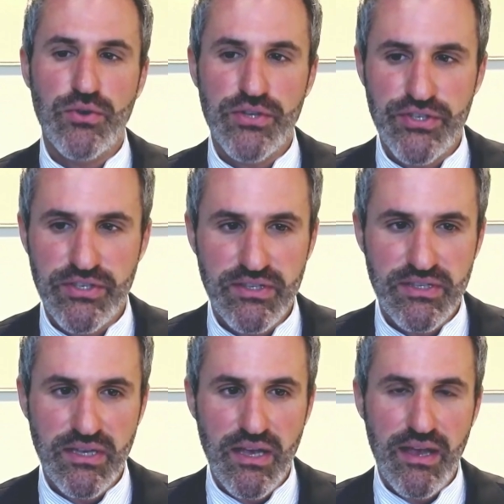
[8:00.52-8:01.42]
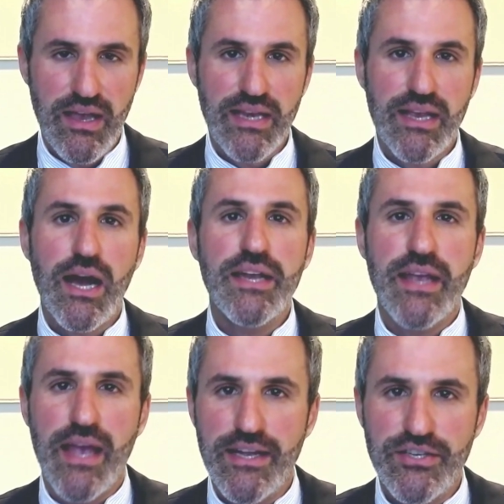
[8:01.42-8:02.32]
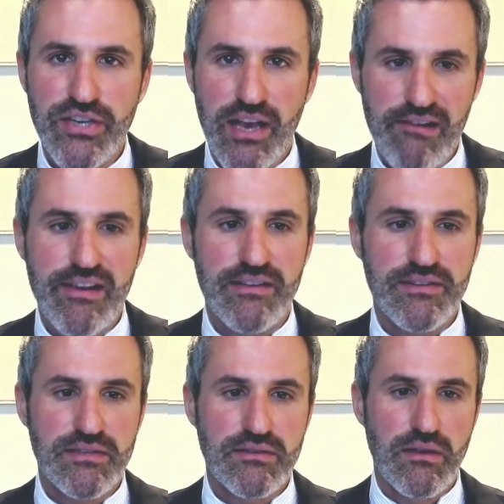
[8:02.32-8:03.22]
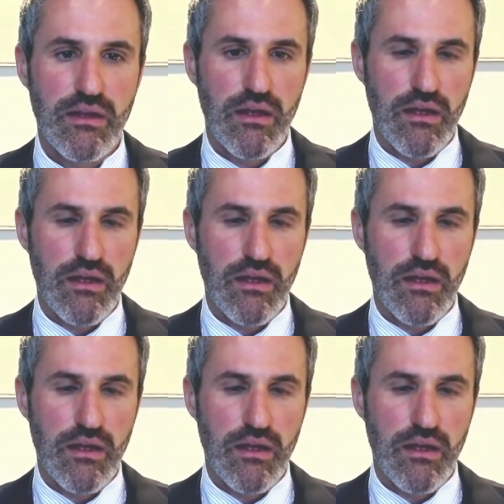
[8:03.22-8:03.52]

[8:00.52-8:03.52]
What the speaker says: shortages in cutting-edge areas,